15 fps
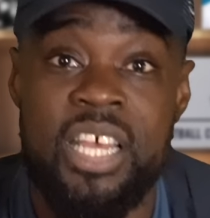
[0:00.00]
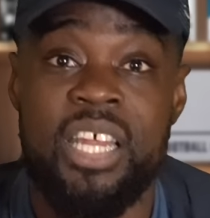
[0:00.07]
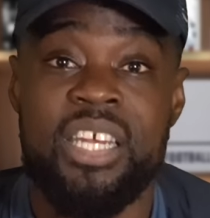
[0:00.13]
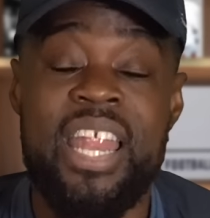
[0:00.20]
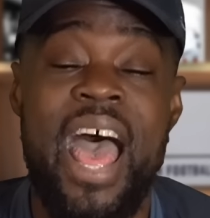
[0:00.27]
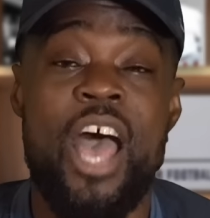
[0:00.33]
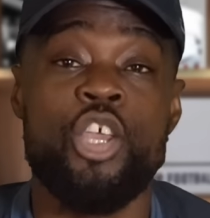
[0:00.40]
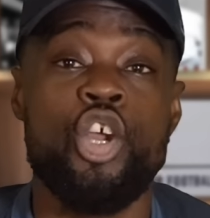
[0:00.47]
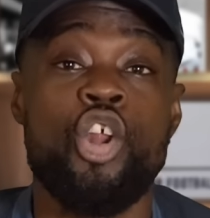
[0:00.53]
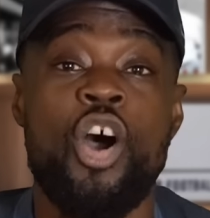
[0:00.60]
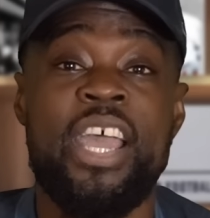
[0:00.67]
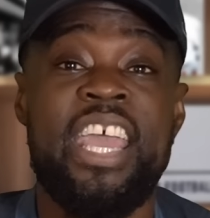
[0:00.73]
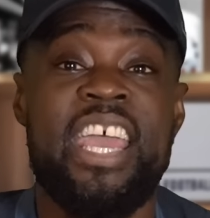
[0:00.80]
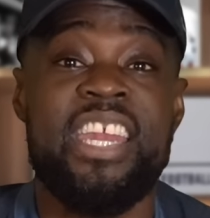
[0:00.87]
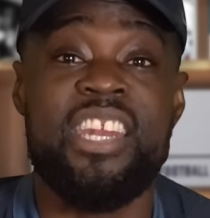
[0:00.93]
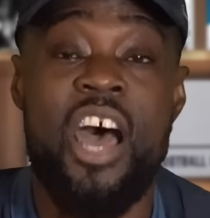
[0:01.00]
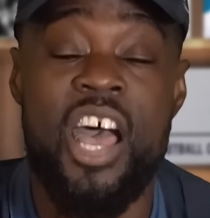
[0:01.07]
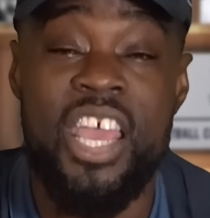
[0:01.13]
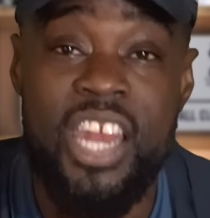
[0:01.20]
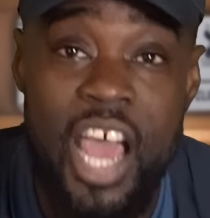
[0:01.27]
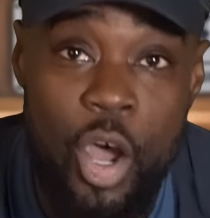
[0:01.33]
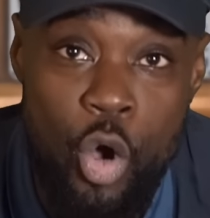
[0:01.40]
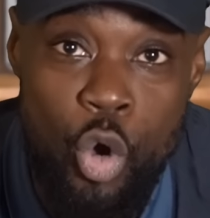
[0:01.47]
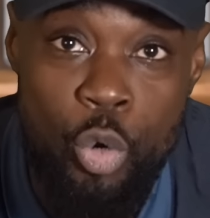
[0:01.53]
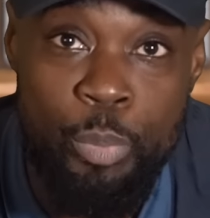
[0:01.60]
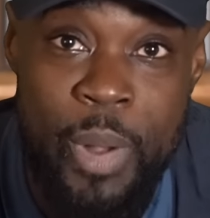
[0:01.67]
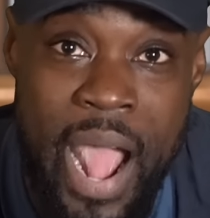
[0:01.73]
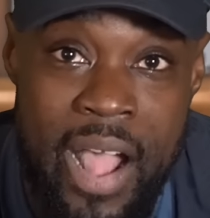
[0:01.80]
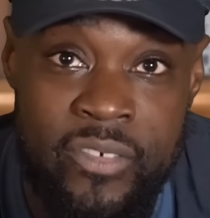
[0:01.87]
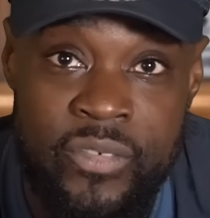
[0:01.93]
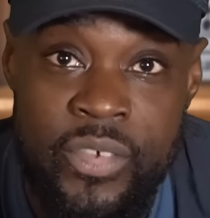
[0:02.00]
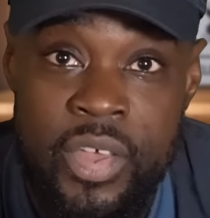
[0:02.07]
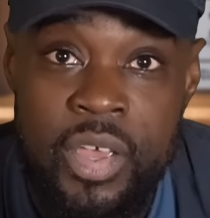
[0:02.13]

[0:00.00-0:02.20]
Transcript: Now you're not hitting nothing at all, bruv.